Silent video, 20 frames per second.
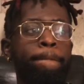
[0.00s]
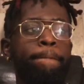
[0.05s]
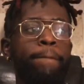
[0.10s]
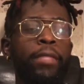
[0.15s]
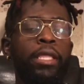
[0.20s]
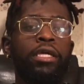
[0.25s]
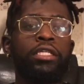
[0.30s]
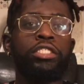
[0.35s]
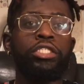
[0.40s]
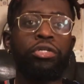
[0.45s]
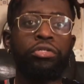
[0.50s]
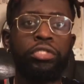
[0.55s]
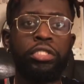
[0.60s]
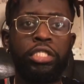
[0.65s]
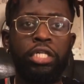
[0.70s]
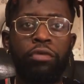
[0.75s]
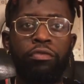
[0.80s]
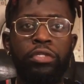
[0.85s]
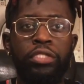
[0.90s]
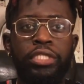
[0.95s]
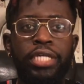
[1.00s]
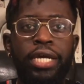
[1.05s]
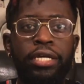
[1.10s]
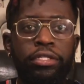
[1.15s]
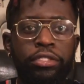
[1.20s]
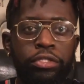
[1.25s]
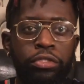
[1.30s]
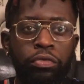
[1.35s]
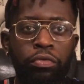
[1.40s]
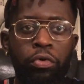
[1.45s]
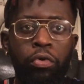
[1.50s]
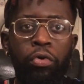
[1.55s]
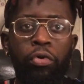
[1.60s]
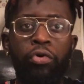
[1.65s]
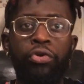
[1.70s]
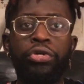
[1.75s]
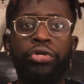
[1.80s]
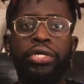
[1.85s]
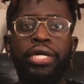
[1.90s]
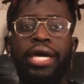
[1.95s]
Children can reject you, or
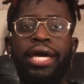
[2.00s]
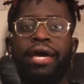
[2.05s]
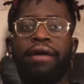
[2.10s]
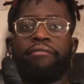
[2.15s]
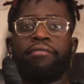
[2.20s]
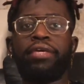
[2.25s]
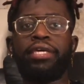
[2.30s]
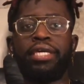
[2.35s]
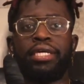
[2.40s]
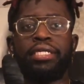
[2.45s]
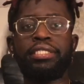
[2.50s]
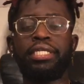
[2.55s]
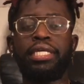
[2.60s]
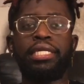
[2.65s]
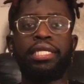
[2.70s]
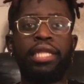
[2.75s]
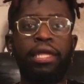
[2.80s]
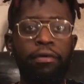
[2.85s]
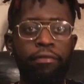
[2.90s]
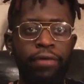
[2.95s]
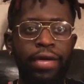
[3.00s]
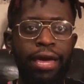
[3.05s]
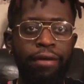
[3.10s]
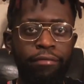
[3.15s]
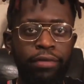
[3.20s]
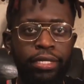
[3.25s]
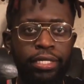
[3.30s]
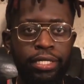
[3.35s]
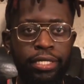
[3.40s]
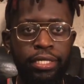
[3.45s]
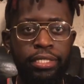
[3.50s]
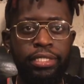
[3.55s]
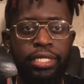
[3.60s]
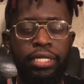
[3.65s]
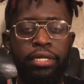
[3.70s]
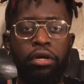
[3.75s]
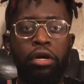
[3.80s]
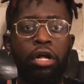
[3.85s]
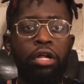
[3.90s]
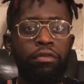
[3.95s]
you could have kids and love having kids, and
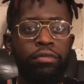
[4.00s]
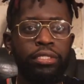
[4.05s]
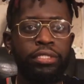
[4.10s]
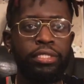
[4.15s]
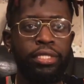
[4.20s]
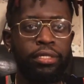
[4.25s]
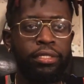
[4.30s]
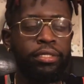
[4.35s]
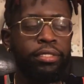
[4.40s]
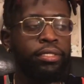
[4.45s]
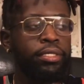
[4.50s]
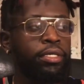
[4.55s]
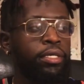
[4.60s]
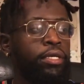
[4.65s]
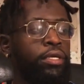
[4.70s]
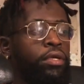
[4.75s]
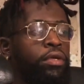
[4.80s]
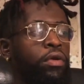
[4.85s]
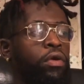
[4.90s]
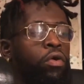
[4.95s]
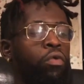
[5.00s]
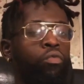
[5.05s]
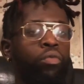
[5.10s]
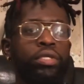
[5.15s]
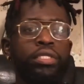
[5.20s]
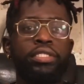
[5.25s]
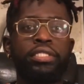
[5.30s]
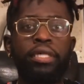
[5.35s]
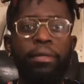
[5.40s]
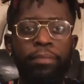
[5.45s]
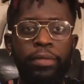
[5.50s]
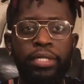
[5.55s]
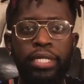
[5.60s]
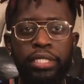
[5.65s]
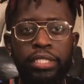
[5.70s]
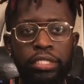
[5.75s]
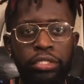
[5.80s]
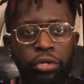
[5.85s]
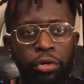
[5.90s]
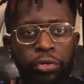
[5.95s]
all of a sudden when something
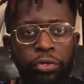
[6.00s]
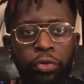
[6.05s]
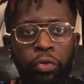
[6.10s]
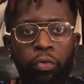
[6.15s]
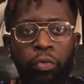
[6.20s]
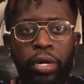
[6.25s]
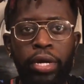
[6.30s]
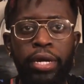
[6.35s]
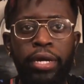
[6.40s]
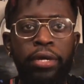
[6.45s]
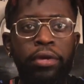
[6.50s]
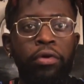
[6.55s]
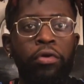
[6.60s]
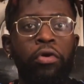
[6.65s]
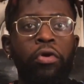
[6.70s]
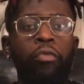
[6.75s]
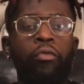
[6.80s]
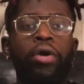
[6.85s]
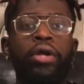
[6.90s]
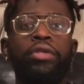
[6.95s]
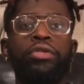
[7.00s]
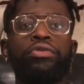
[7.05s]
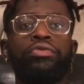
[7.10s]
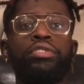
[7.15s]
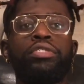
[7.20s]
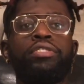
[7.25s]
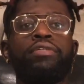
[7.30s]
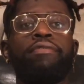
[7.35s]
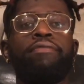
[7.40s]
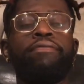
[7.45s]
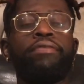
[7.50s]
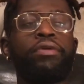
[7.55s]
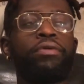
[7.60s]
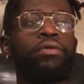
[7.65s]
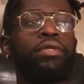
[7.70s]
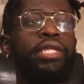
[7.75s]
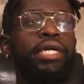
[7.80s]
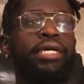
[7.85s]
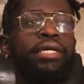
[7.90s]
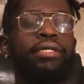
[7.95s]
doesn't go your way, or when you just feel
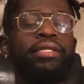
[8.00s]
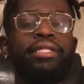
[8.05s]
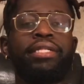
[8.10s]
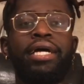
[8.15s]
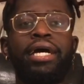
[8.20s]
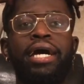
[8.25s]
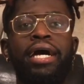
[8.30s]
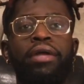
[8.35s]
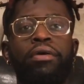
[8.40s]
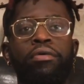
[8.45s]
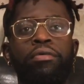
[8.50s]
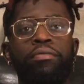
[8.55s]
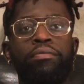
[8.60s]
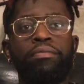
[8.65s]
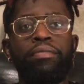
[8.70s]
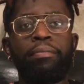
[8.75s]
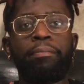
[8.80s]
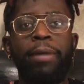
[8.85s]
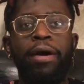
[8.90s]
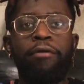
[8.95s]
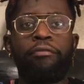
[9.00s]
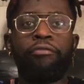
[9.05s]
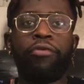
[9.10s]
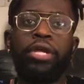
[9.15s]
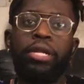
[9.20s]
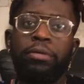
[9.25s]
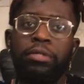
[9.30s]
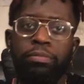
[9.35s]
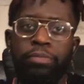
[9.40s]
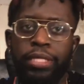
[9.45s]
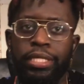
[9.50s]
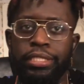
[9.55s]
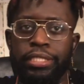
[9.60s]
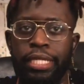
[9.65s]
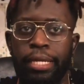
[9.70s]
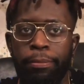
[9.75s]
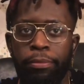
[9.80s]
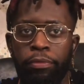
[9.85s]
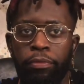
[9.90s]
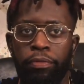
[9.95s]
like my freedom is being
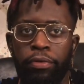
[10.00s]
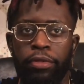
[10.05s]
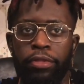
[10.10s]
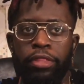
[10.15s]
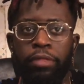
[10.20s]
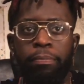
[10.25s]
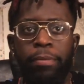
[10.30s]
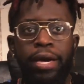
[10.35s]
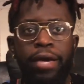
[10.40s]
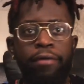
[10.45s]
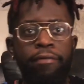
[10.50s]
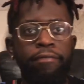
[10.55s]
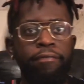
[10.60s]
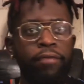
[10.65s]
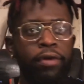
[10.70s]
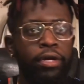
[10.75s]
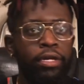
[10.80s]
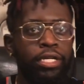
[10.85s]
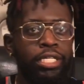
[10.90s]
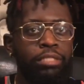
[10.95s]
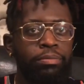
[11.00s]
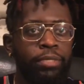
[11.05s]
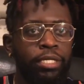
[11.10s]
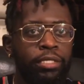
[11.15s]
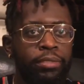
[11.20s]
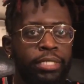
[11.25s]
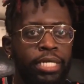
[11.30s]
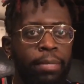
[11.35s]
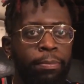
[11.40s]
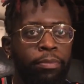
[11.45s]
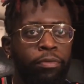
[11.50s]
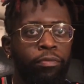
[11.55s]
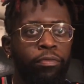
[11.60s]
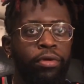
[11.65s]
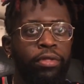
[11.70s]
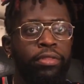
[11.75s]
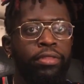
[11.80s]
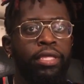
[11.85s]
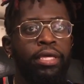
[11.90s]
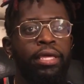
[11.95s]
tampered with, my fun is being tampered
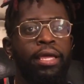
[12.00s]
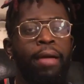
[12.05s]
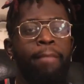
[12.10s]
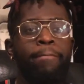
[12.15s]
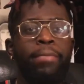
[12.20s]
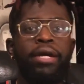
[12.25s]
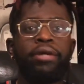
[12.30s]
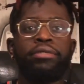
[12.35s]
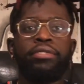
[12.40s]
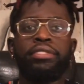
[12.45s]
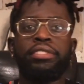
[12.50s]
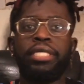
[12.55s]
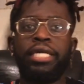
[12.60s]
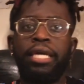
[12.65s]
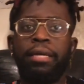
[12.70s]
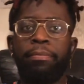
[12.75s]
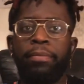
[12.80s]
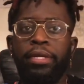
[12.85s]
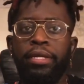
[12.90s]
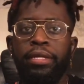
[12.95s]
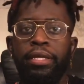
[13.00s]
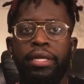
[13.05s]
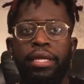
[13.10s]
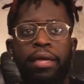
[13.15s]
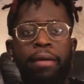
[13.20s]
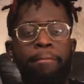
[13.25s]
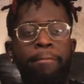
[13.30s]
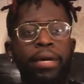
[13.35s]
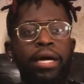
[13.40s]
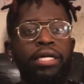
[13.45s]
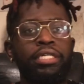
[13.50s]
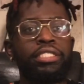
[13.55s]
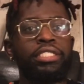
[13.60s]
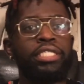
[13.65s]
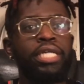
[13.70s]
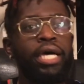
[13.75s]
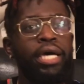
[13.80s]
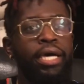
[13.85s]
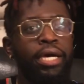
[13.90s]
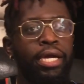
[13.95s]
with, my entertainment, my
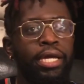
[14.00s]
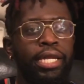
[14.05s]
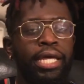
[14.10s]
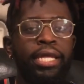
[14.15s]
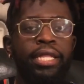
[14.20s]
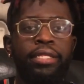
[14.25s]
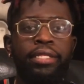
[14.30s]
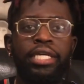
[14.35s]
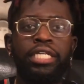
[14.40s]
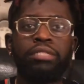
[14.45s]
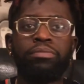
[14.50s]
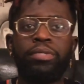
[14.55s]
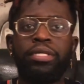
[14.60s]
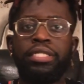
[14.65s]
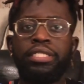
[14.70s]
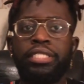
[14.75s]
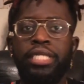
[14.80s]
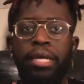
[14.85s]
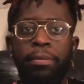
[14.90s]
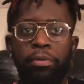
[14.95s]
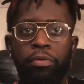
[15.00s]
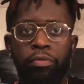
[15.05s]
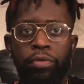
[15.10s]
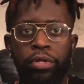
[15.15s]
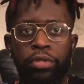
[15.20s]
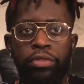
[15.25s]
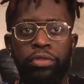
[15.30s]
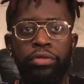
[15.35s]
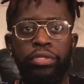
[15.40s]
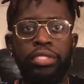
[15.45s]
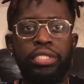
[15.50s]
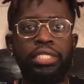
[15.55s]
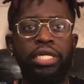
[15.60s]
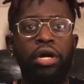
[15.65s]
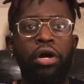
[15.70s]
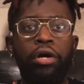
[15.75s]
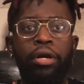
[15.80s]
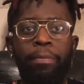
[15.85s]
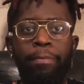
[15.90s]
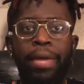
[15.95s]
shine, anything's being tampered with, you just
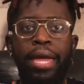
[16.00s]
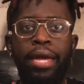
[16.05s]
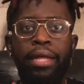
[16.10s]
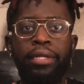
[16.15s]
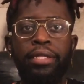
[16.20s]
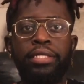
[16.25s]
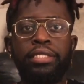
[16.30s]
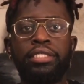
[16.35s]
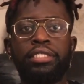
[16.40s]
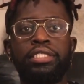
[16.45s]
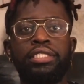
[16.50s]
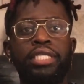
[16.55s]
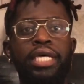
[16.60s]
automatically just